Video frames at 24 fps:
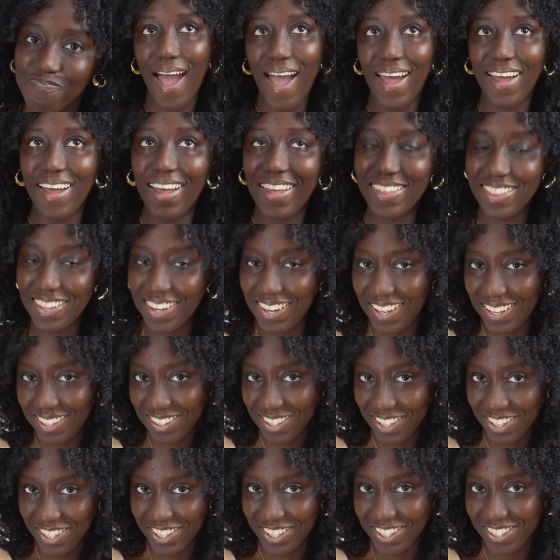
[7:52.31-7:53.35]
And then
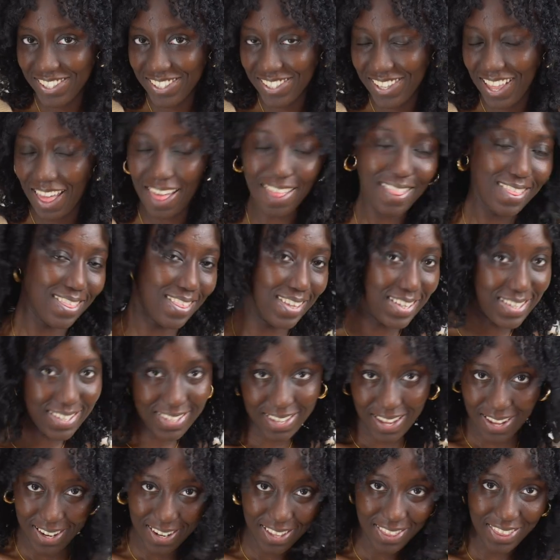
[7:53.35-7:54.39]
enters the
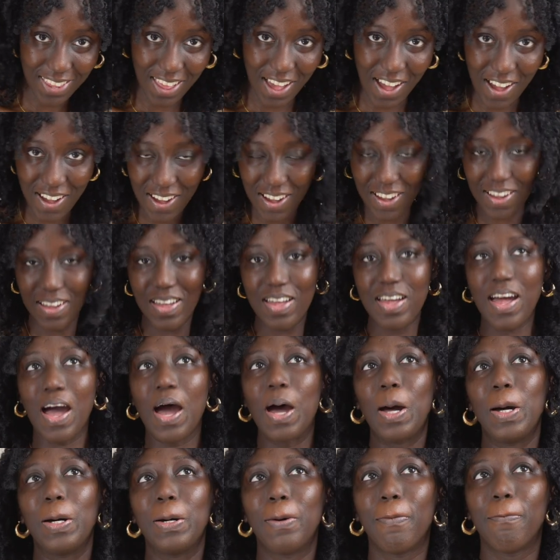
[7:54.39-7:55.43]
son-in-law.
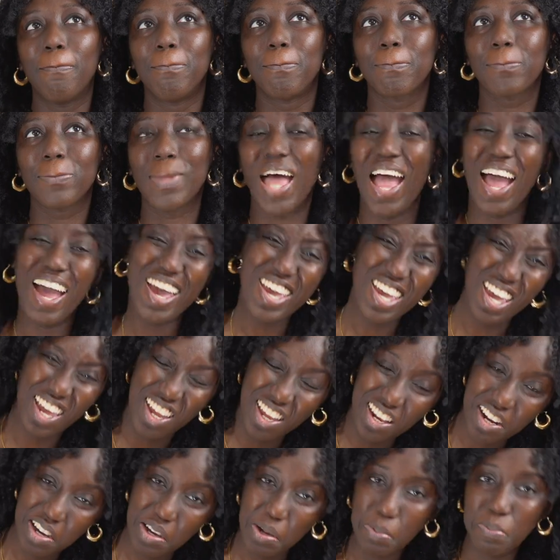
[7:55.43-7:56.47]
I
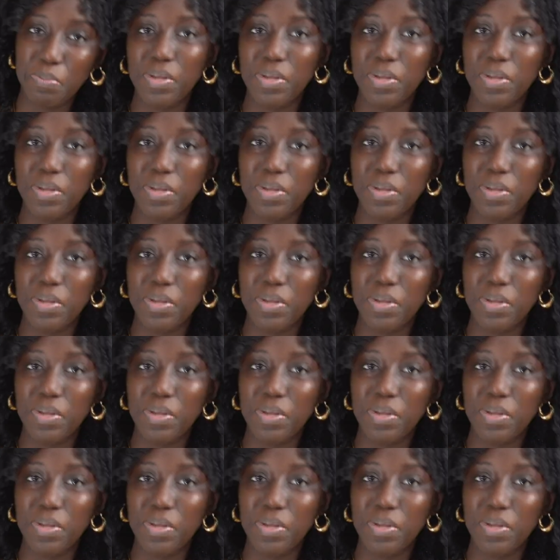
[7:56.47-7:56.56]
hate him.